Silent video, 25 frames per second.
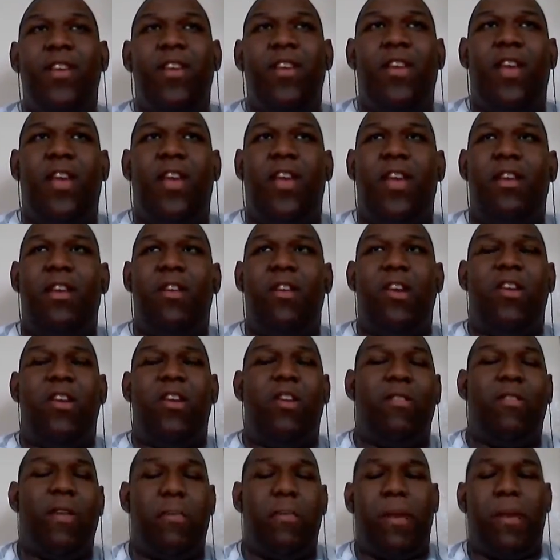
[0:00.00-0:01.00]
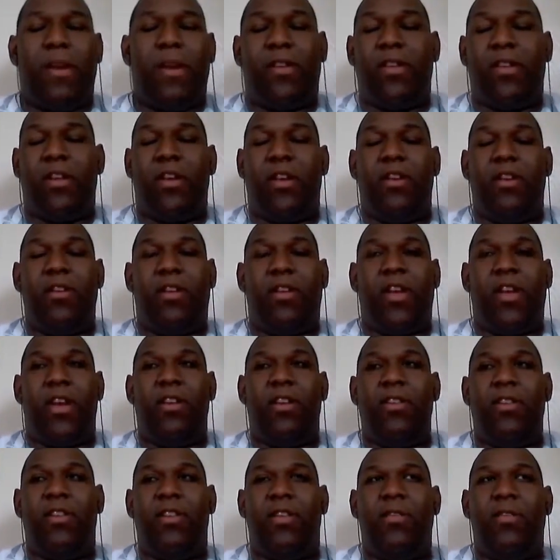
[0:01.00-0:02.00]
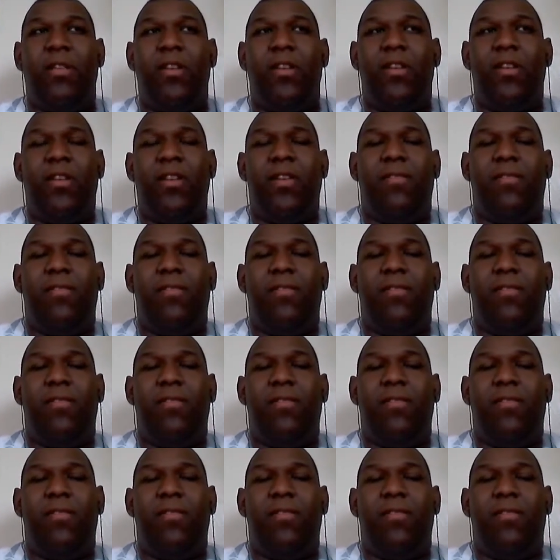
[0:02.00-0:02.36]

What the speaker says: He went all the way back to the lookout, you know?